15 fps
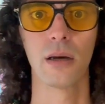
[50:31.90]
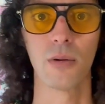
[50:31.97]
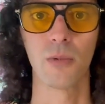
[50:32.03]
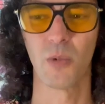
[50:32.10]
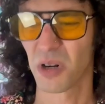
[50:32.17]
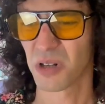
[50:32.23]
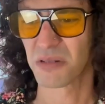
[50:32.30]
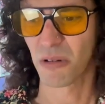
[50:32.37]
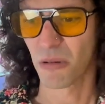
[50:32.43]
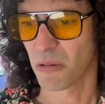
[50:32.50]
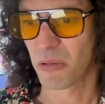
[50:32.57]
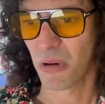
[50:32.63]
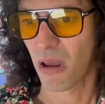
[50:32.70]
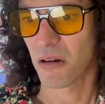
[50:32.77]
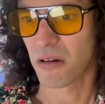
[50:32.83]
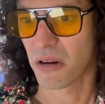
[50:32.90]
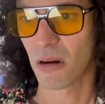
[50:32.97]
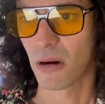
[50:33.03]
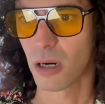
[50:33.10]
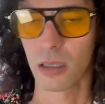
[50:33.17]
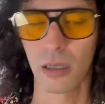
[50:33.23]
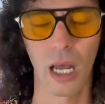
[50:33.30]
What is going on
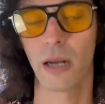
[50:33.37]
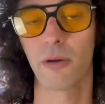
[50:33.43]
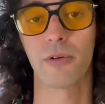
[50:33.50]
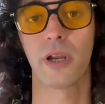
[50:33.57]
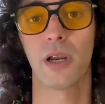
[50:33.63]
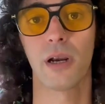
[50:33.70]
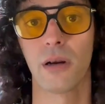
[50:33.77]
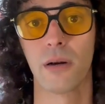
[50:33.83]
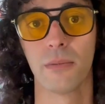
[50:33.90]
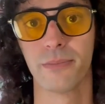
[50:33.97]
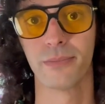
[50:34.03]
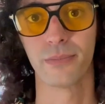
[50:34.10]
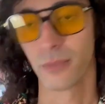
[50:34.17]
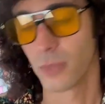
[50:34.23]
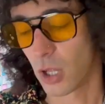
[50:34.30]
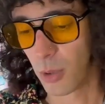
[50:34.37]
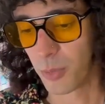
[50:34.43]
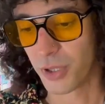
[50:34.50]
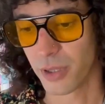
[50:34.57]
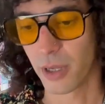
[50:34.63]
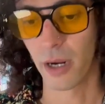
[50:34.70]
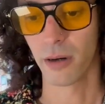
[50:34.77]
here? I don't care. I'll
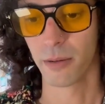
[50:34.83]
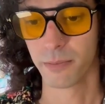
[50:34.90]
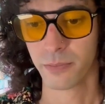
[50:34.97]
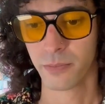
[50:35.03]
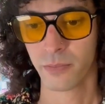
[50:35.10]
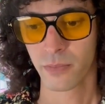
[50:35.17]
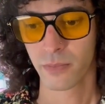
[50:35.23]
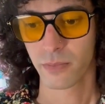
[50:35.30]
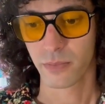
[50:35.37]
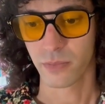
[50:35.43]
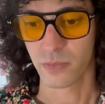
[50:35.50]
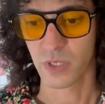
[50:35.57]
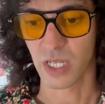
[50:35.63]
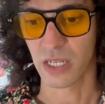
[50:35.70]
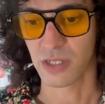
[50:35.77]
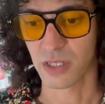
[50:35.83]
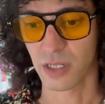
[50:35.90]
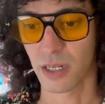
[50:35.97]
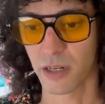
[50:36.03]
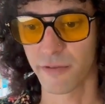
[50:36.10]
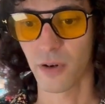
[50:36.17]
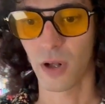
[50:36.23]
be there.
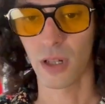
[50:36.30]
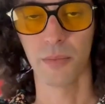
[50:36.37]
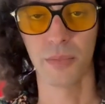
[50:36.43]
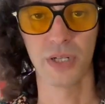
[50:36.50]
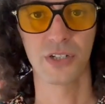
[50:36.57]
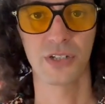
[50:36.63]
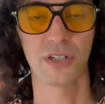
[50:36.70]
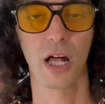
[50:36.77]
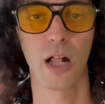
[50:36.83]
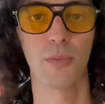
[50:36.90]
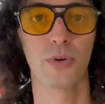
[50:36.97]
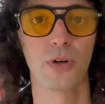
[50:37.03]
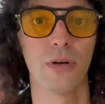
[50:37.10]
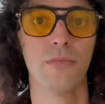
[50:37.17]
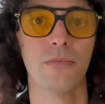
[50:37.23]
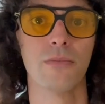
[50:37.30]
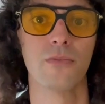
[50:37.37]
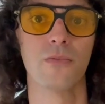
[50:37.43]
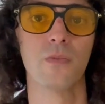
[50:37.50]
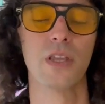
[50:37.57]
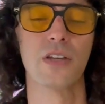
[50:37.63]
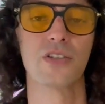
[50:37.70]
Designated fallen bitches helper.
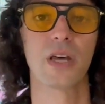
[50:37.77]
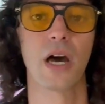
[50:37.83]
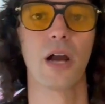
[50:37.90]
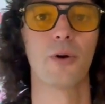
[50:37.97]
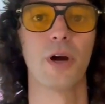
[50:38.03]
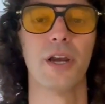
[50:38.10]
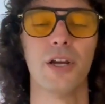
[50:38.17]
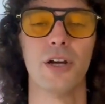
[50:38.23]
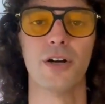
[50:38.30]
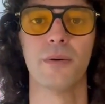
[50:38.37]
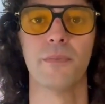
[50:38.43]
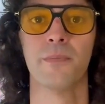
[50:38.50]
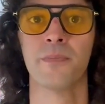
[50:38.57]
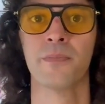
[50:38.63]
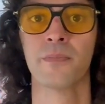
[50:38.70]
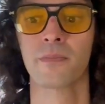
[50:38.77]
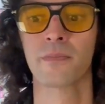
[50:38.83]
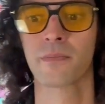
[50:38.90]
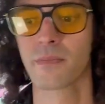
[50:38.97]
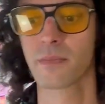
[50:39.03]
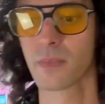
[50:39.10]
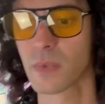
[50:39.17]
This guy right here.
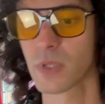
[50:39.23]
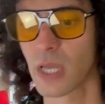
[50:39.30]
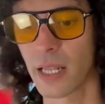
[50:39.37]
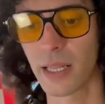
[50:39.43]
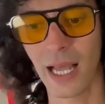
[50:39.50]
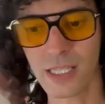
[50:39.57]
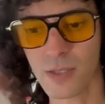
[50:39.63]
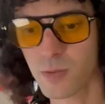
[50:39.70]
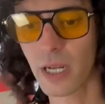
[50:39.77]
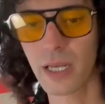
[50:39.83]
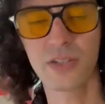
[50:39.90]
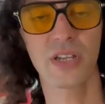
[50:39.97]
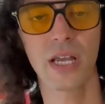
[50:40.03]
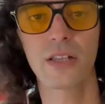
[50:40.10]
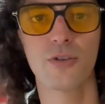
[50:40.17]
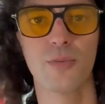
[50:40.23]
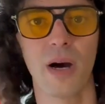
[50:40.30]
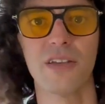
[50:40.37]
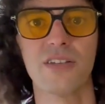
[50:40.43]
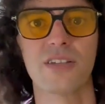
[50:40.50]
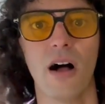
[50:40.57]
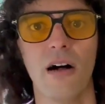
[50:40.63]
And that's when I said to
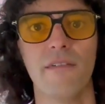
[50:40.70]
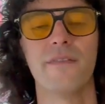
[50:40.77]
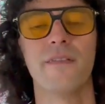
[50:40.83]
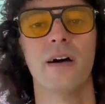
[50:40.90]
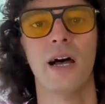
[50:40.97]
myself,